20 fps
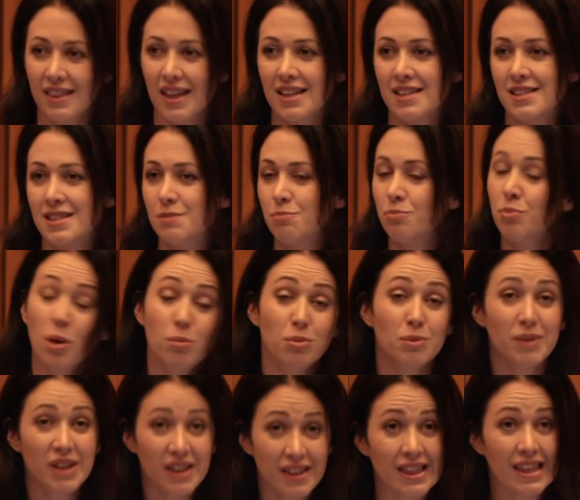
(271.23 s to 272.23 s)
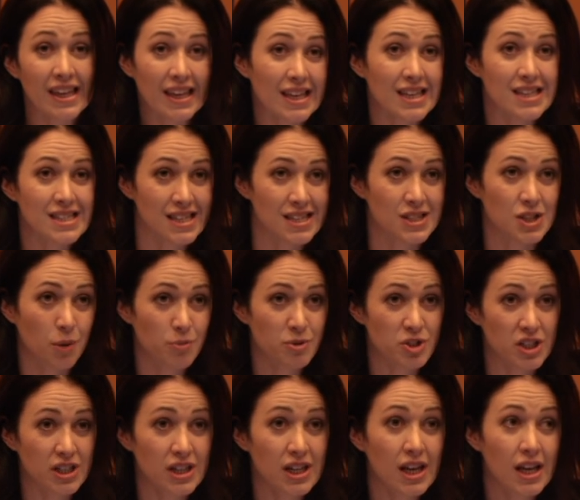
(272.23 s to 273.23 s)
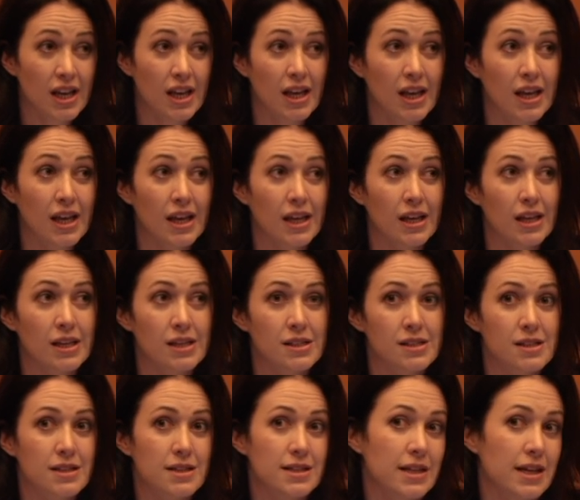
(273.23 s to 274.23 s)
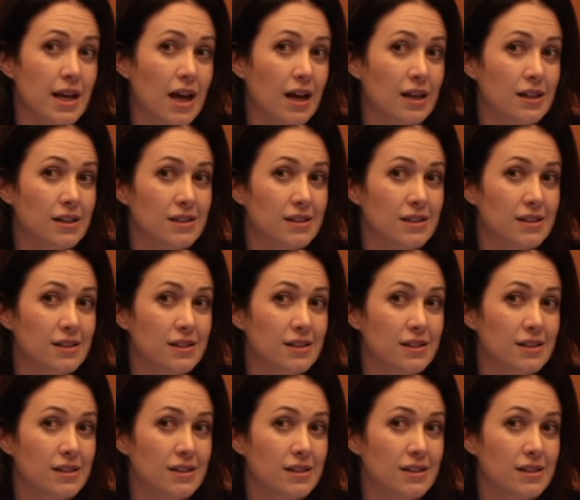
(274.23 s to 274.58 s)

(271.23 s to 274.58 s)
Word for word: that's probably the easiest option, is dinner.